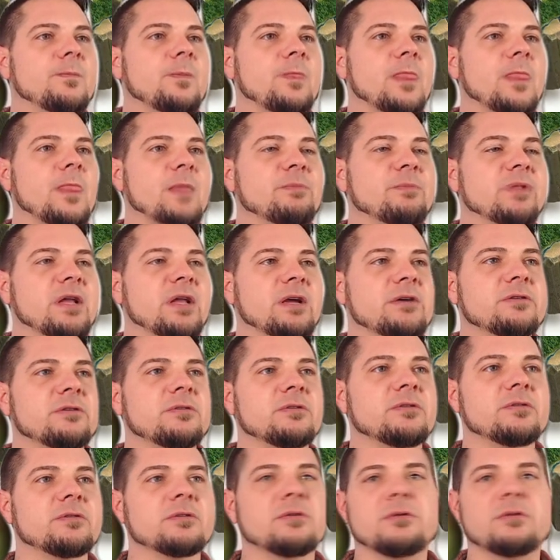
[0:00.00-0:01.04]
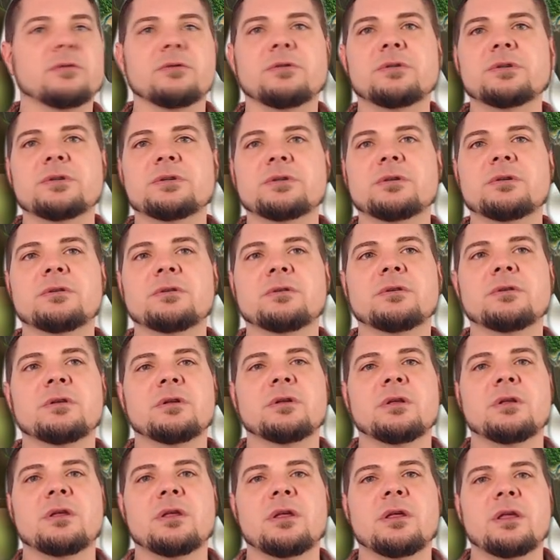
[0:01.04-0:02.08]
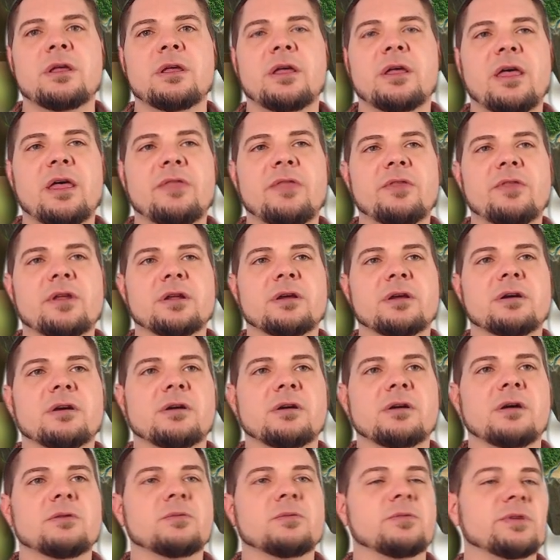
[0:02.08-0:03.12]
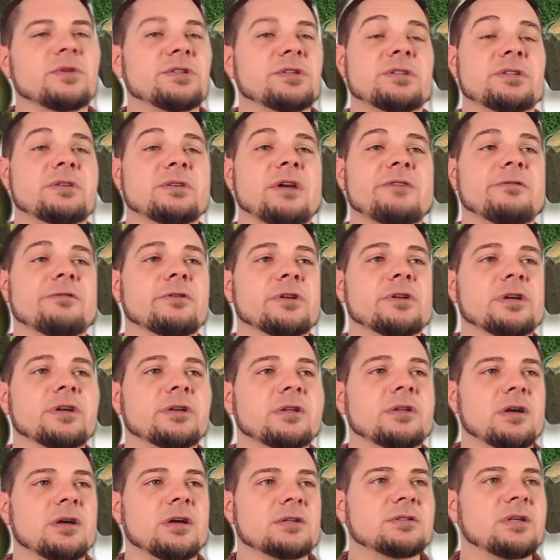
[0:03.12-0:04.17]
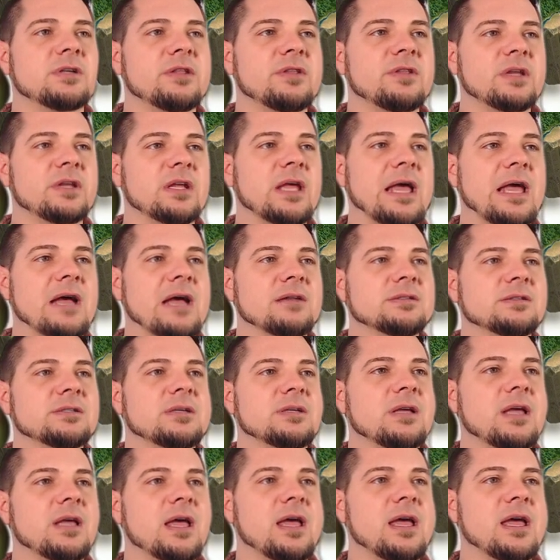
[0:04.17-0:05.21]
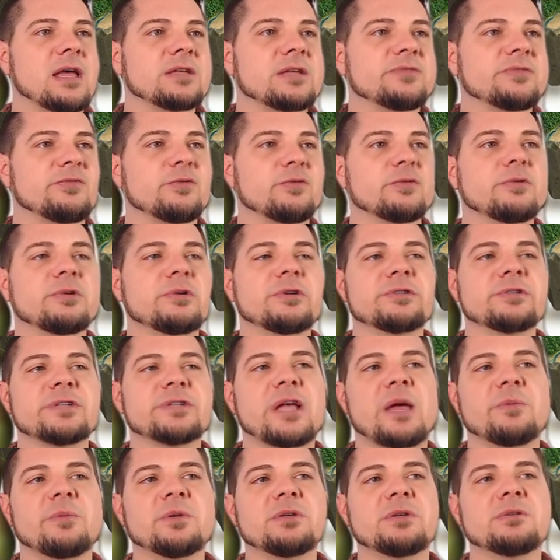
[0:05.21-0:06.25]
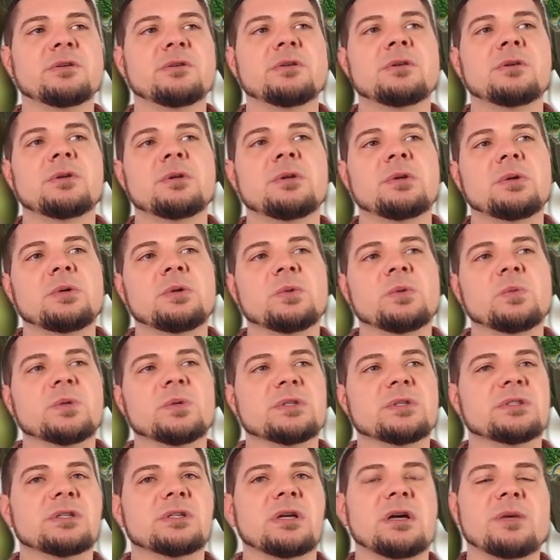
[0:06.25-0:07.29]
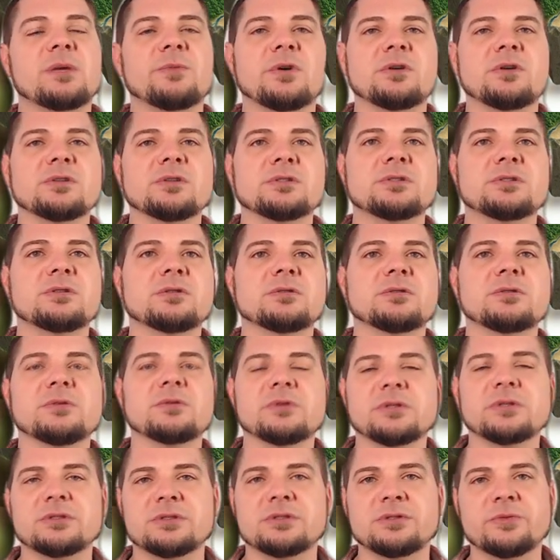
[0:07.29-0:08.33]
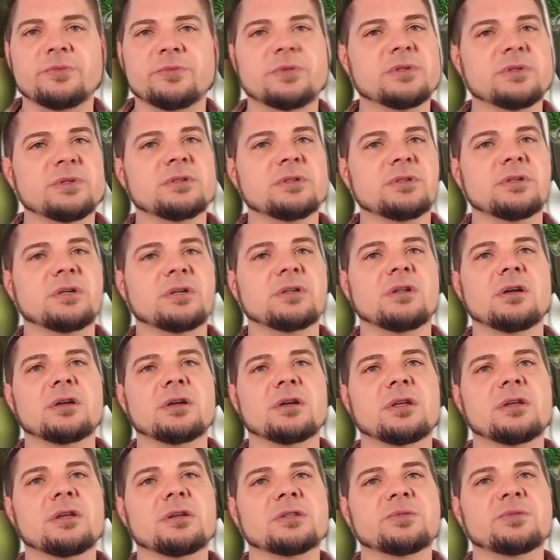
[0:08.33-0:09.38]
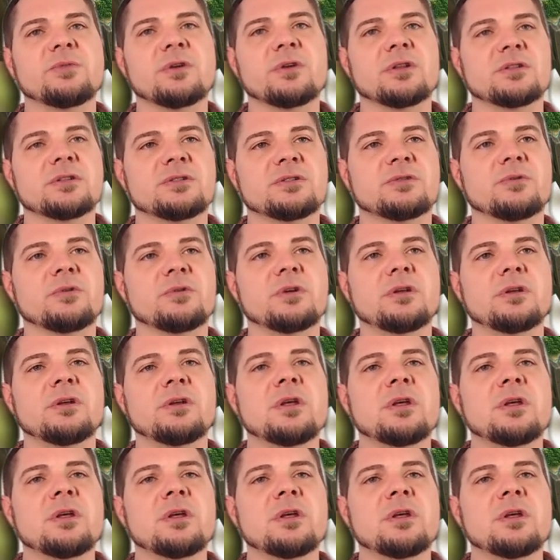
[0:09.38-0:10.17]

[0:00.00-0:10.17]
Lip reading: Black Crow Gorge, and then, which I've already unlocked, and then Kaltia has Forerunner's Abbey, which I'm also going to be unlocking as part of the story.